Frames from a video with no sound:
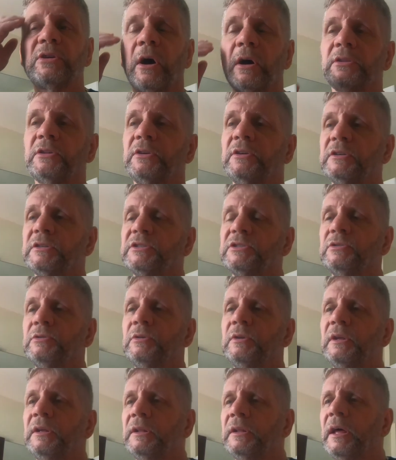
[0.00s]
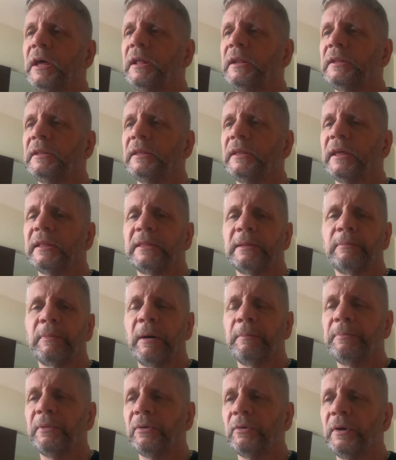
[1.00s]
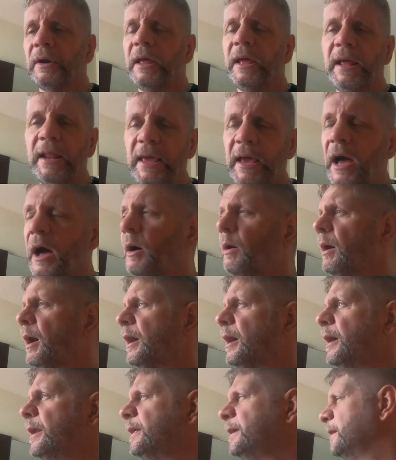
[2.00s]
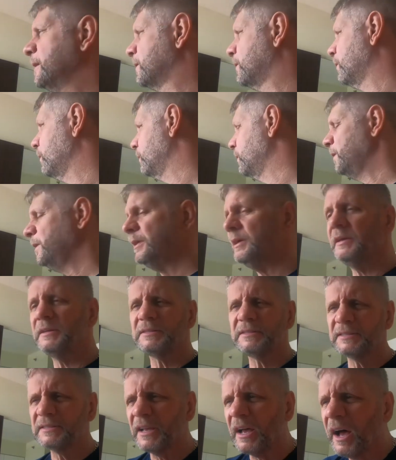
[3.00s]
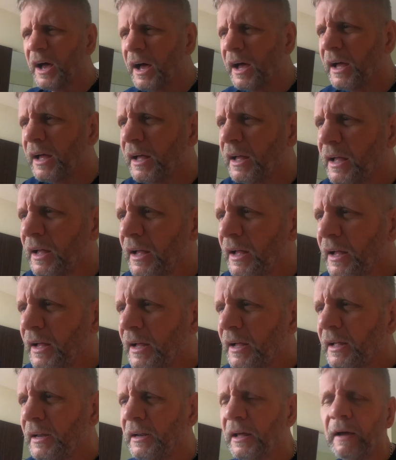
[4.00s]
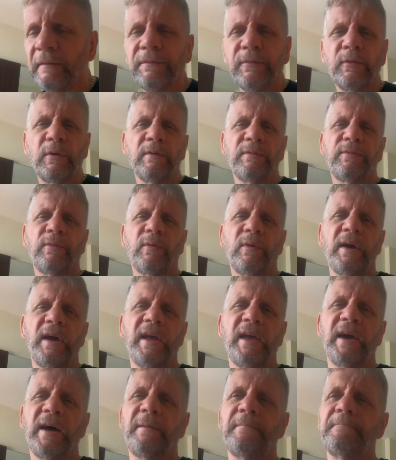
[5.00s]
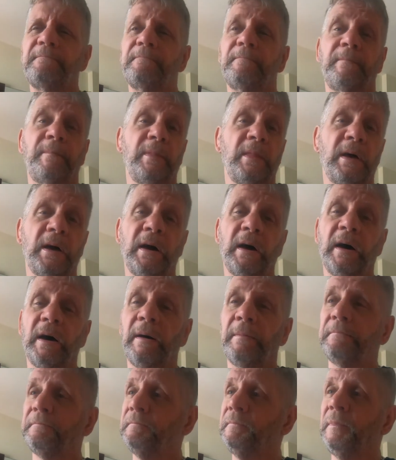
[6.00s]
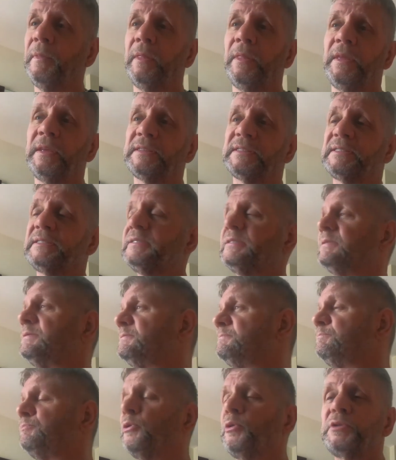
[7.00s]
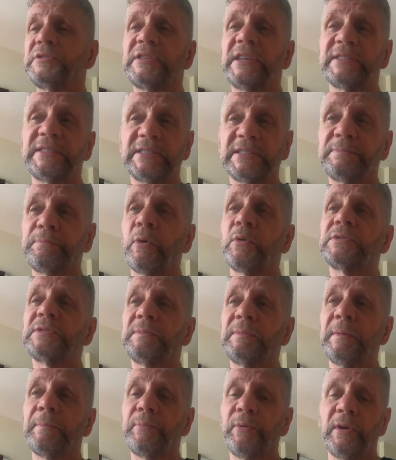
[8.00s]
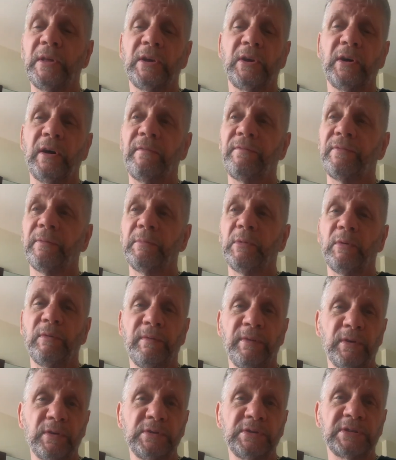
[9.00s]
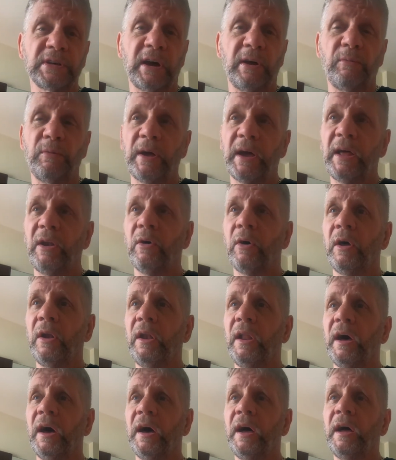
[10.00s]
talk to her soon and get them uploaded. Anyhow, I got to get going. It's 9:44 a.m. This process is supposed to be pretty good from the reviews I read on